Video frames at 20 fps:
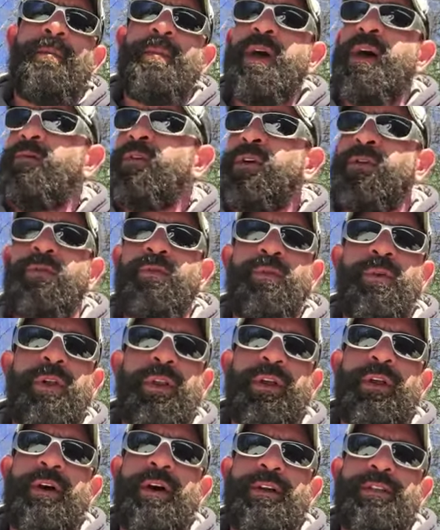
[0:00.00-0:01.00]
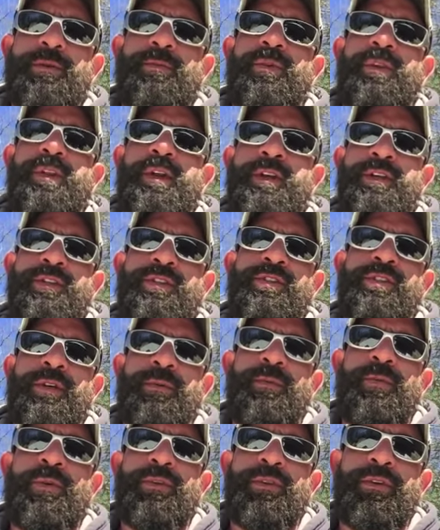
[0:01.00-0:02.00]
having a really awesome
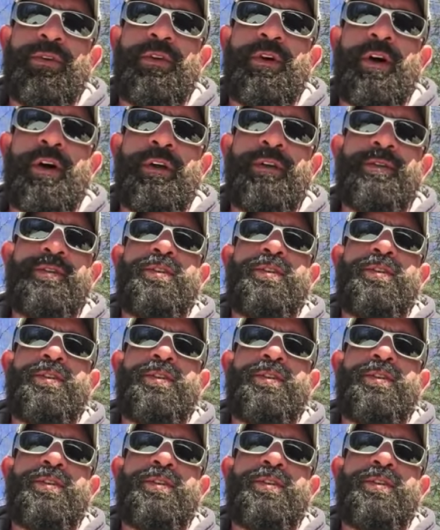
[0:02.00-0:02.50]
relationship with your dog.